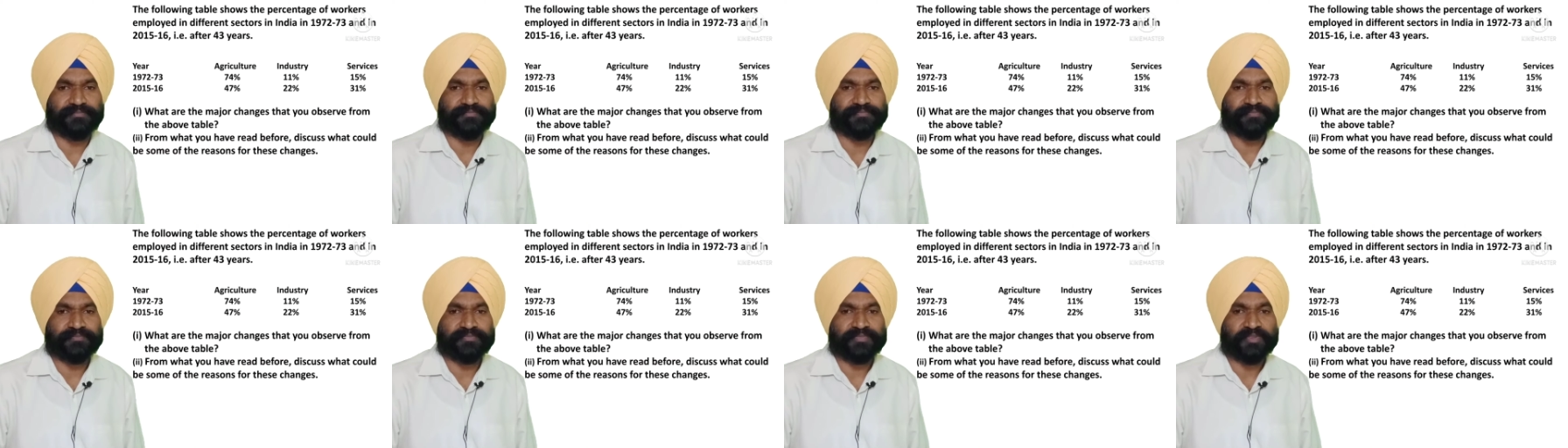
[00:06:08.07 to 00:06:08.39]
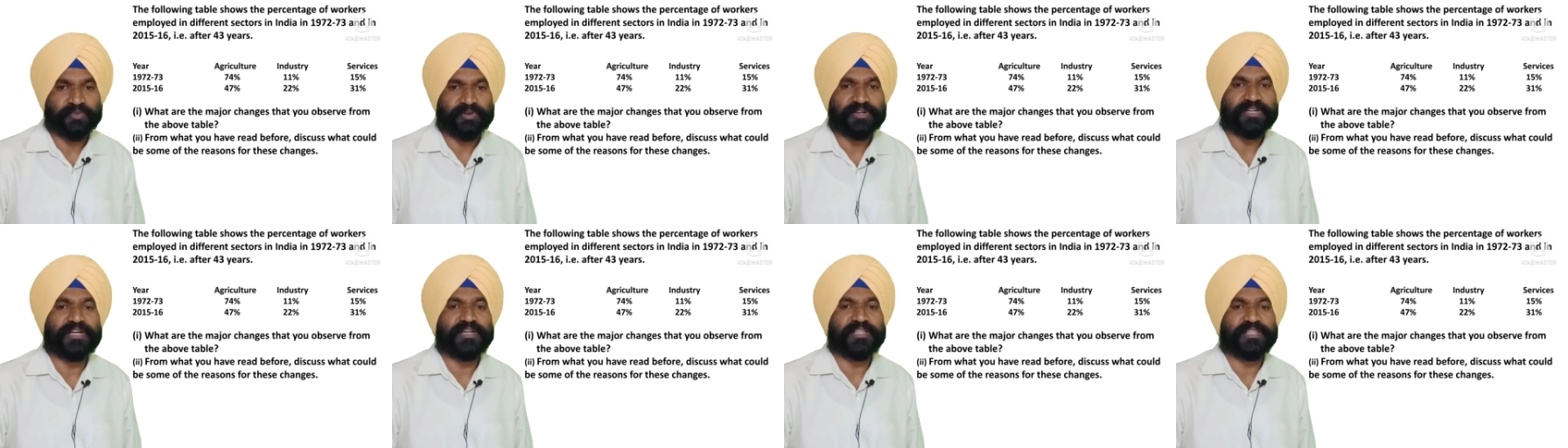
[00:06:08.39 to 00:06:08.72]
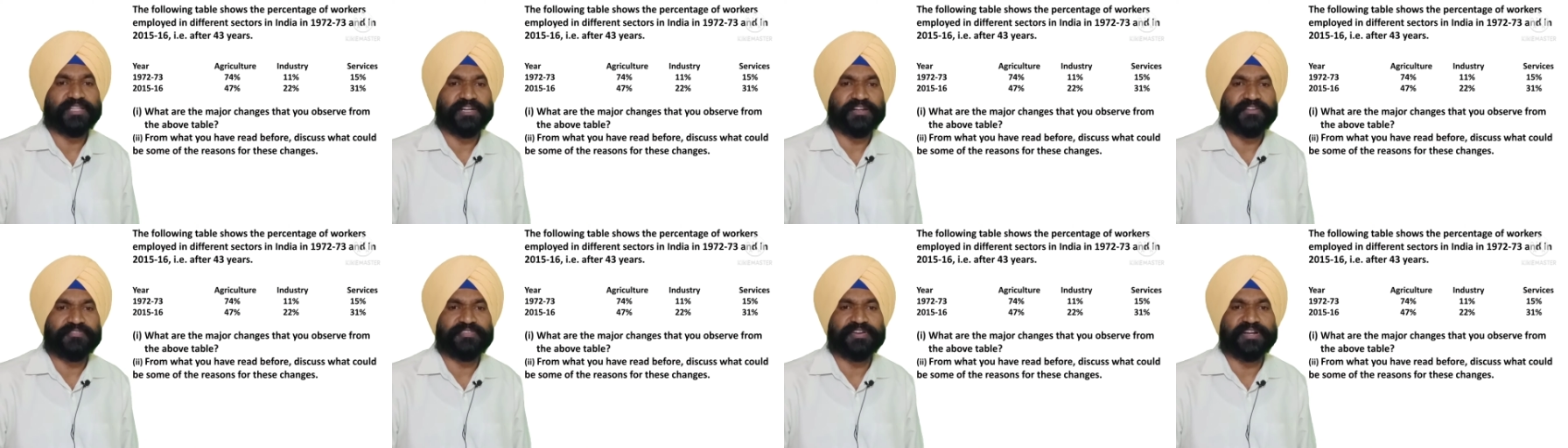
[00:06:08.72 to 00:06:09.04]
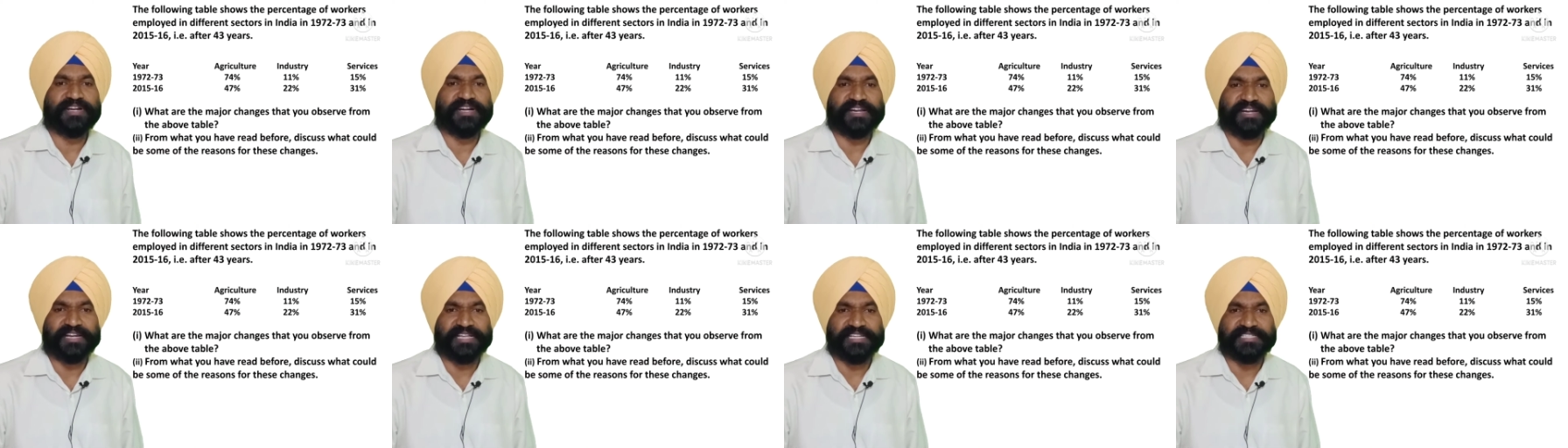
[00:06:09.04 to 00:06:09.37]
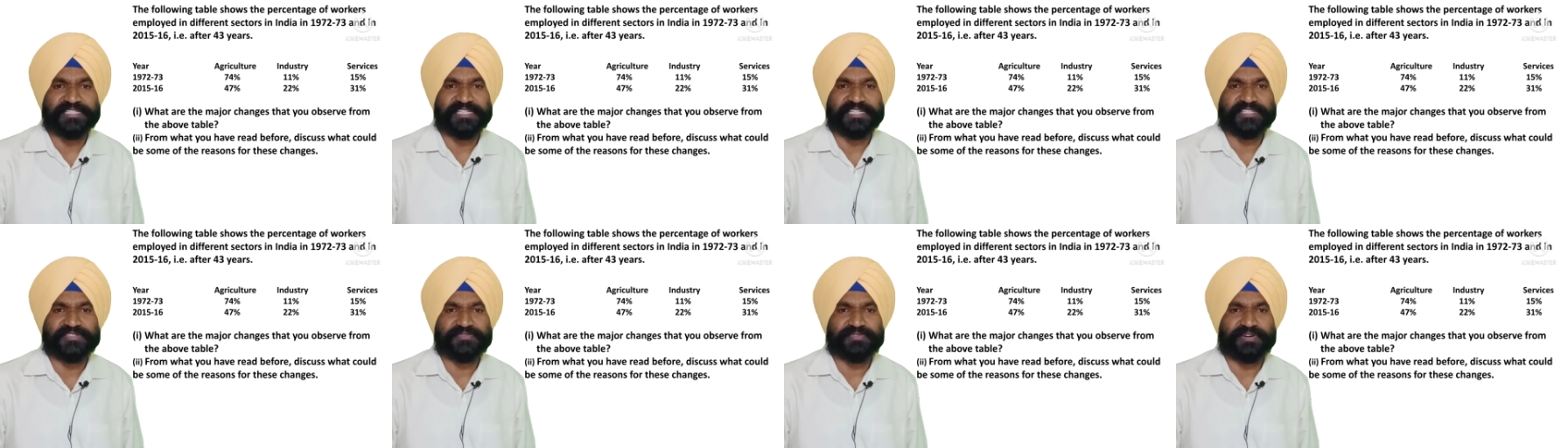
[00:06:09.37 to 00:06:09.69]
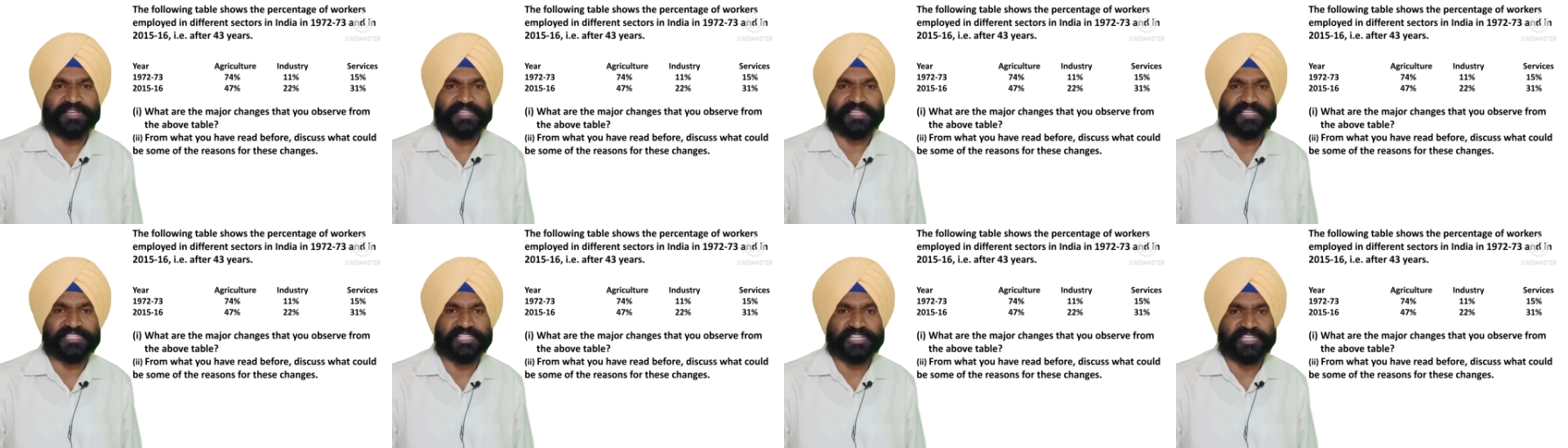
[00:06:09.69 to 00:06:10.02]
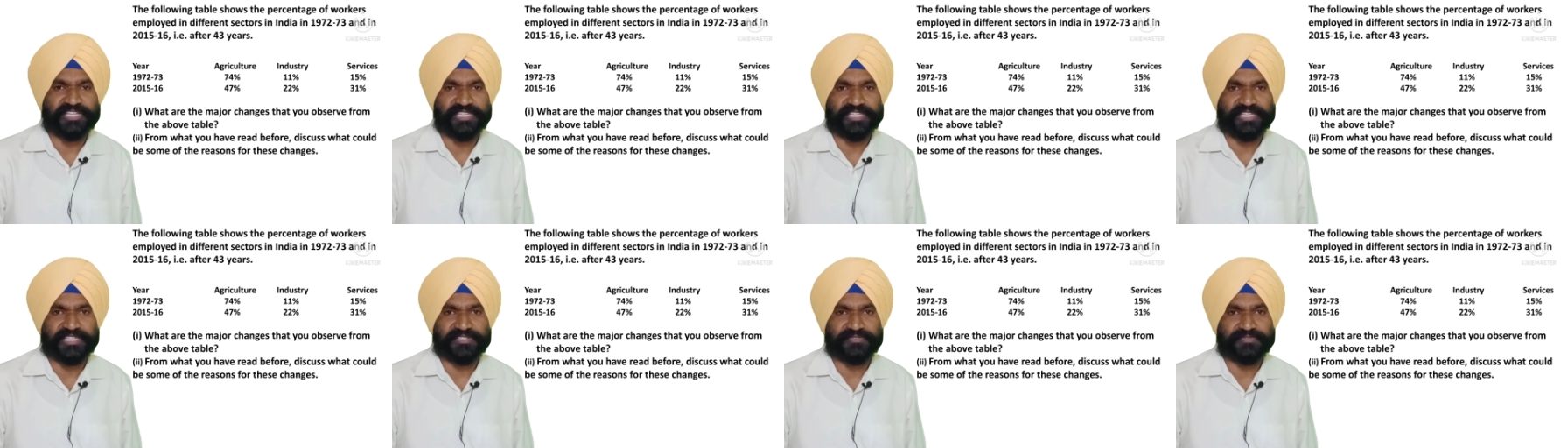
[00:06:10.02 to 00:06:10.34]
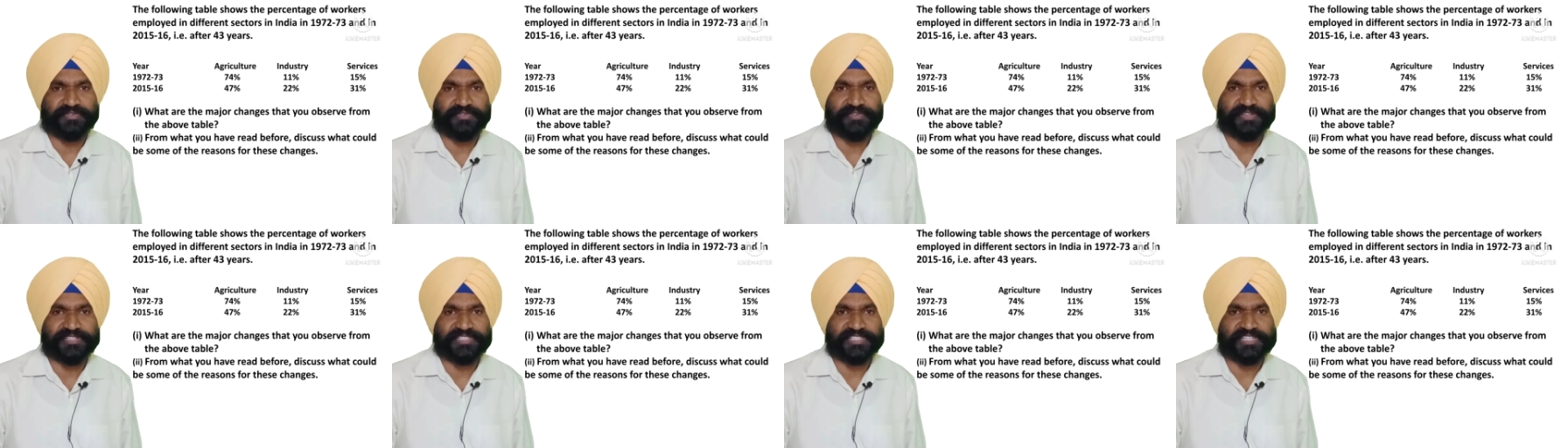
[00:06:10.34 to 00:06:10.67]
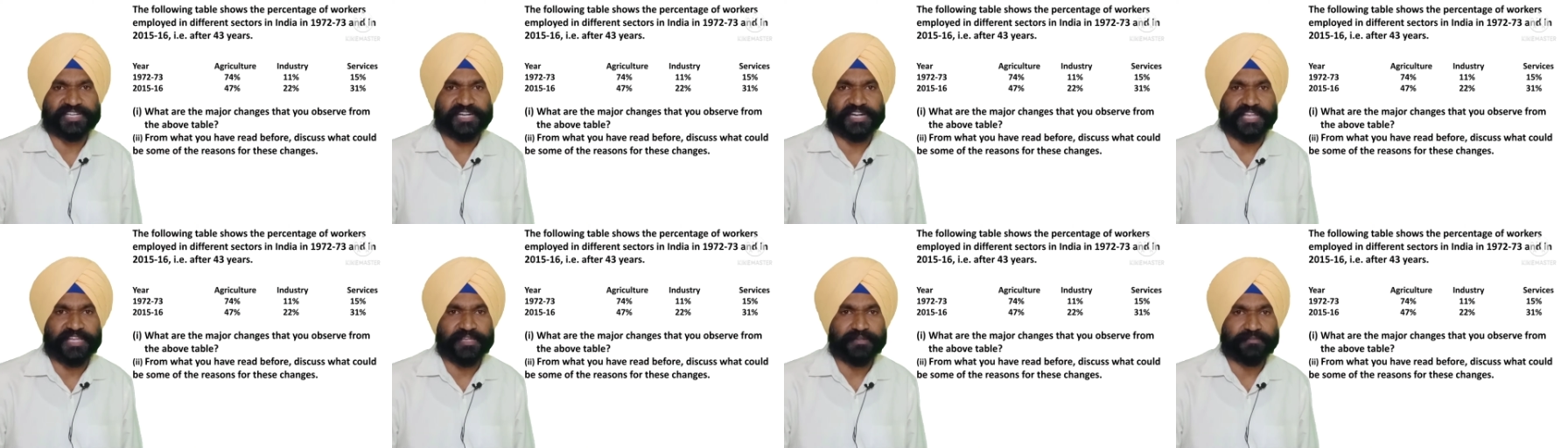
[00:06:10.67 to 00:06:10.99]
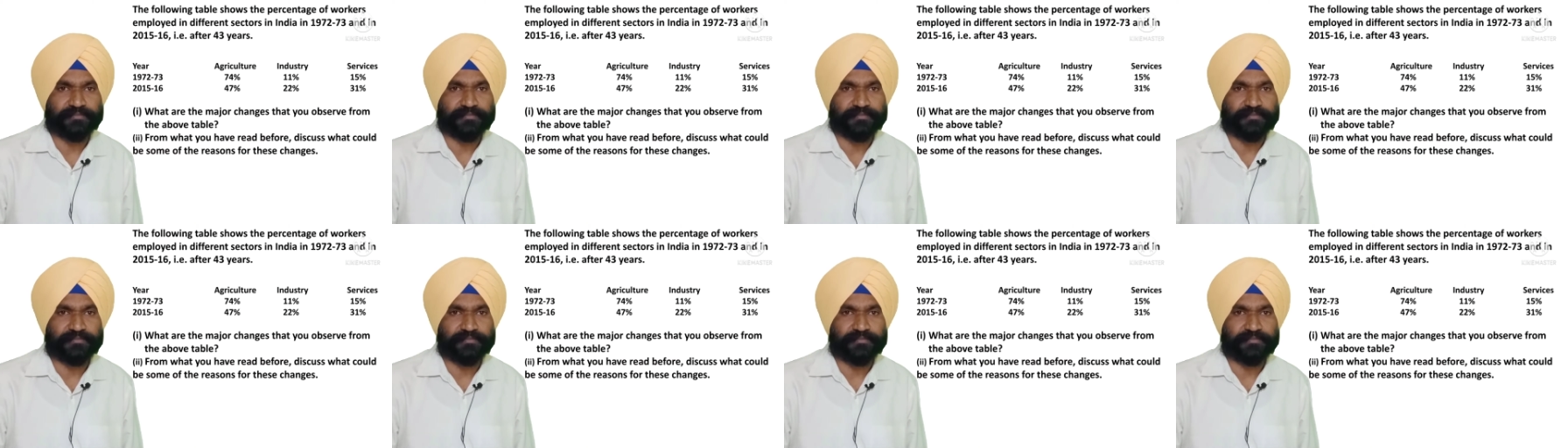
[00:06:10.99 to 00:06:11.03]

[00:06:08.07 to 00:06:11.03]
What are the different reasons for the changes we will study?